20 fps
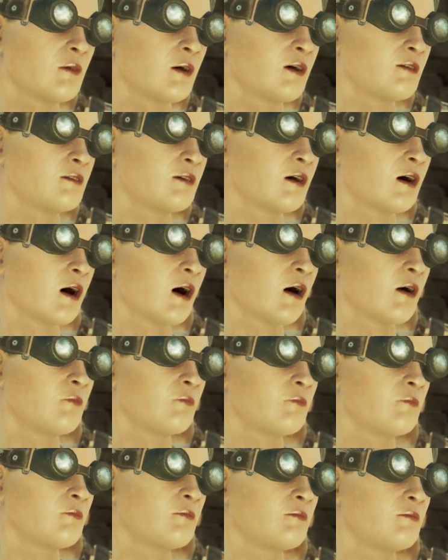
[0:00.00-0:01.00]
but
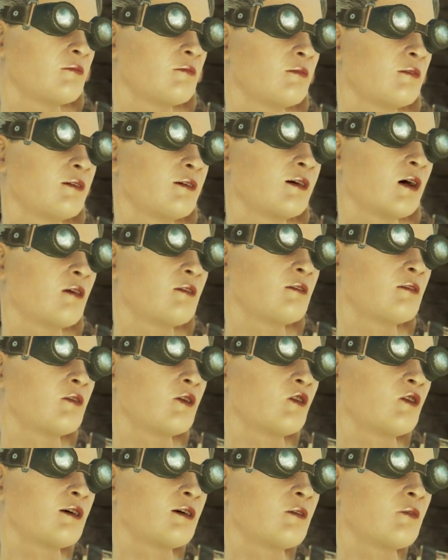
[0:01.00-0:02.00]
some
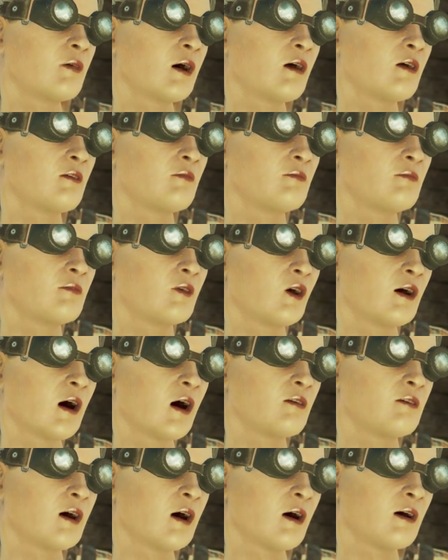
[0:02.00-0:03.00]
consider the
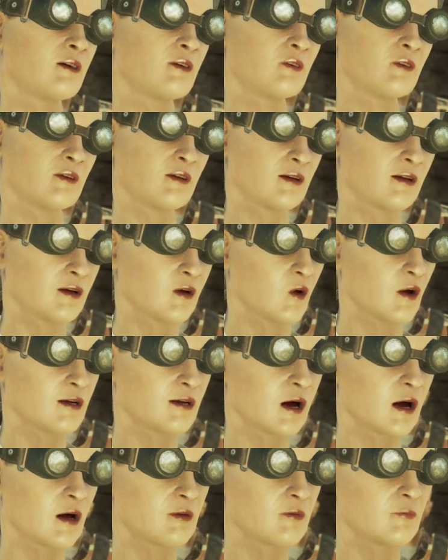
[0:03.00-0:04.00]
humanitarian side
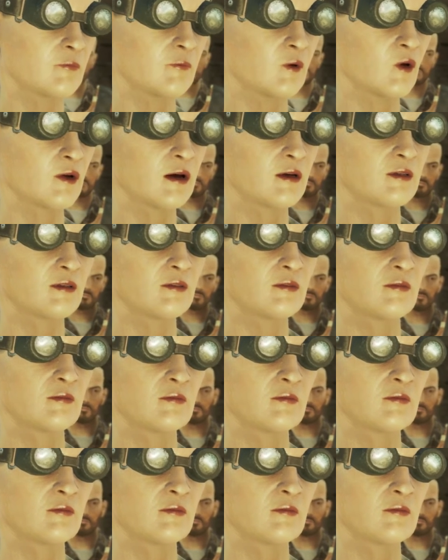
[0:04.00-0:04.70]
equally as important.